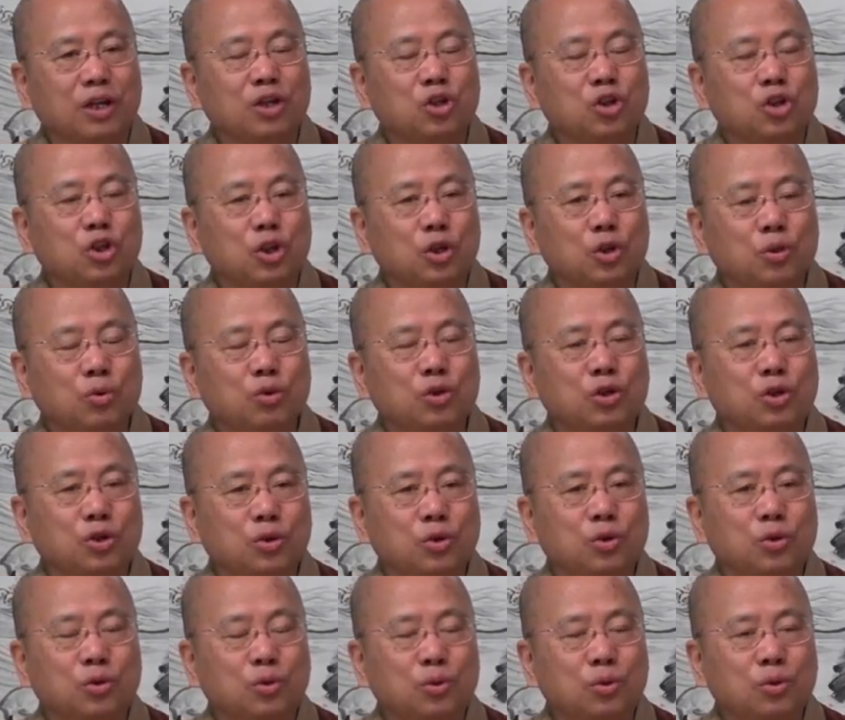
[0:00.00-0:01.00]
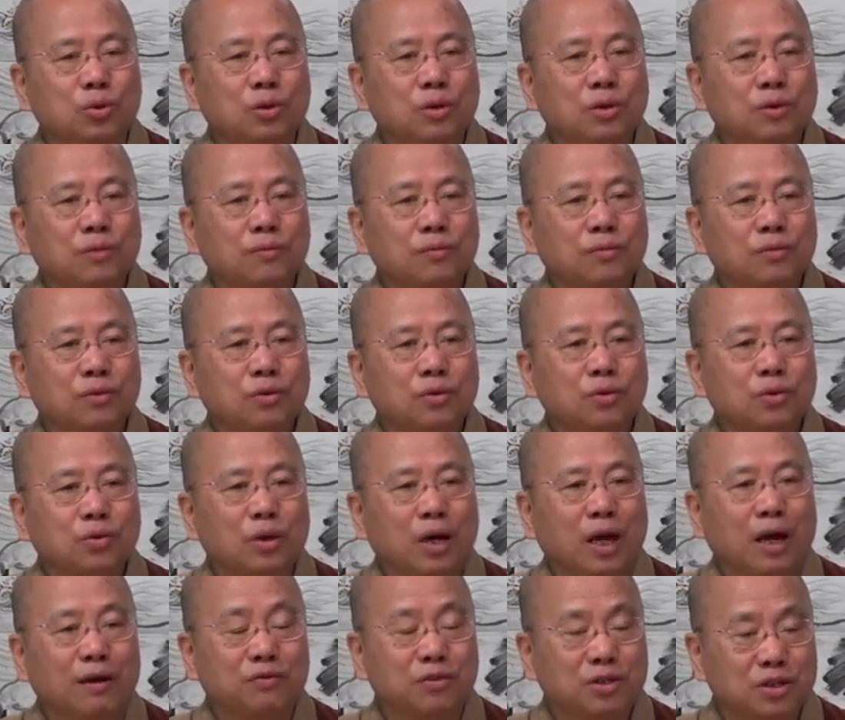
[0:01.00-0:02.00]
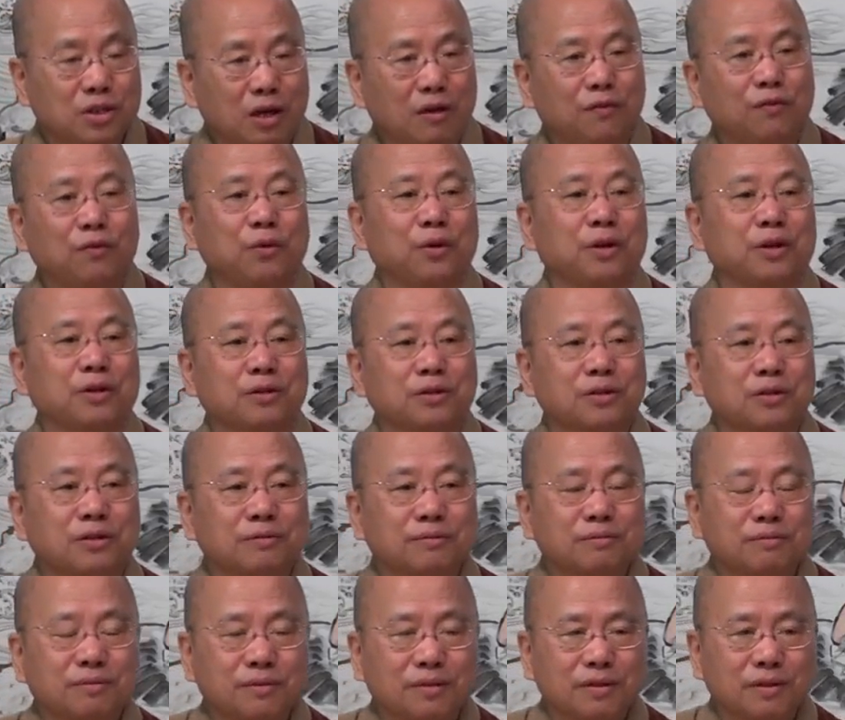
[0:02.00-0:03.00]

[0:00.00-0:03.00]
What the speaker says: induce you to have sufferings.